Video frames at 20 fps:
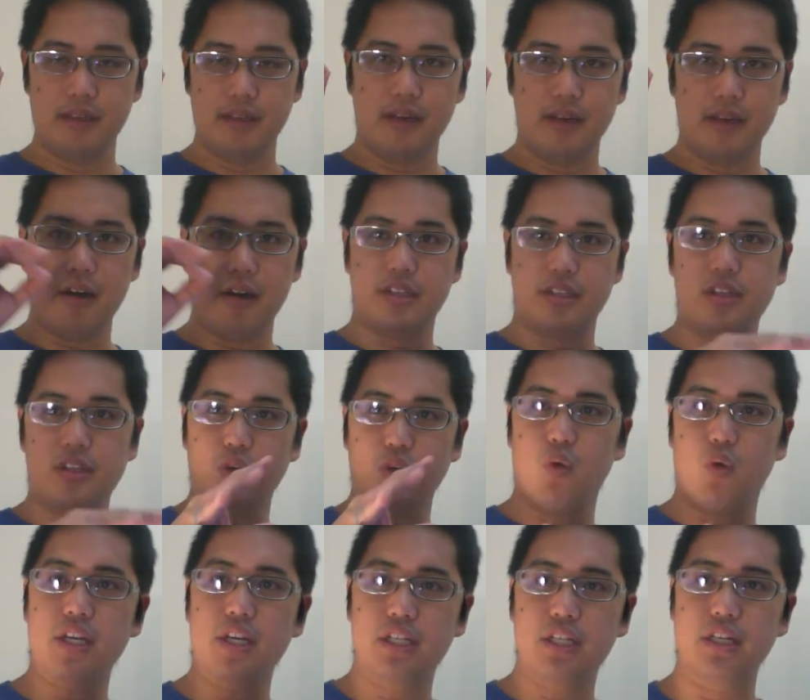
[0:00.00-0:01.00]
All right, so the
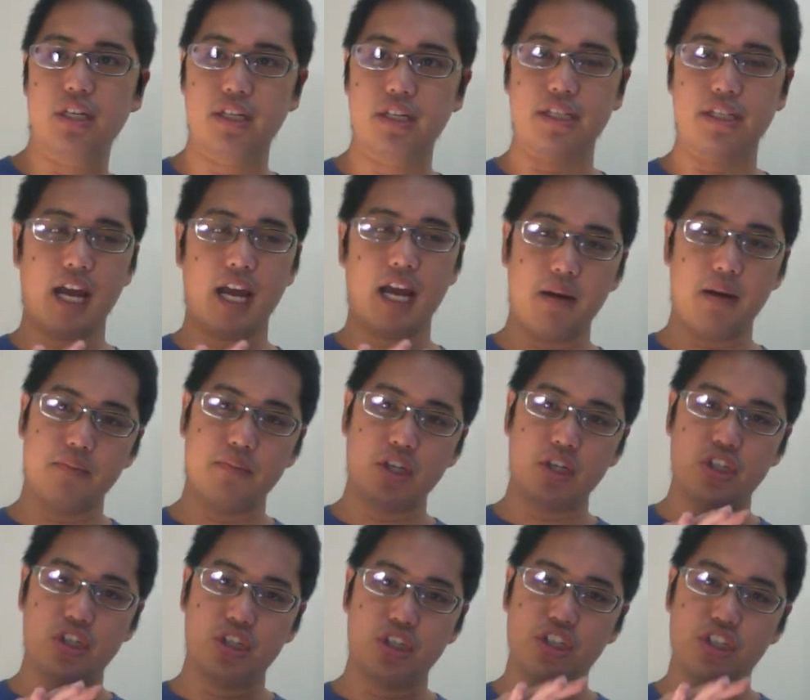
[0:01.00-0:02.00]
question is, how
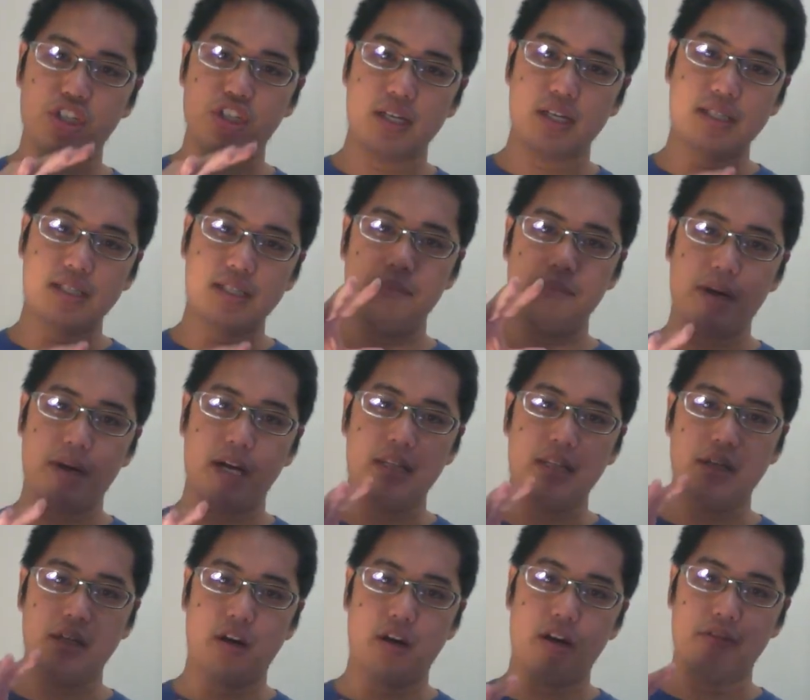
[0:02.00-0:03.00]
much did Justin buy
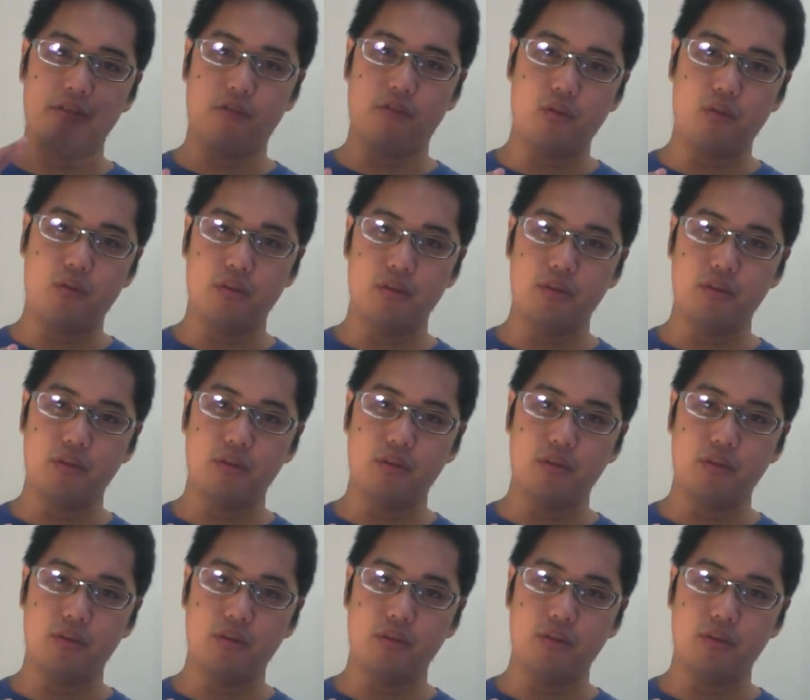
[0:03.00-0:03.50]
the car for?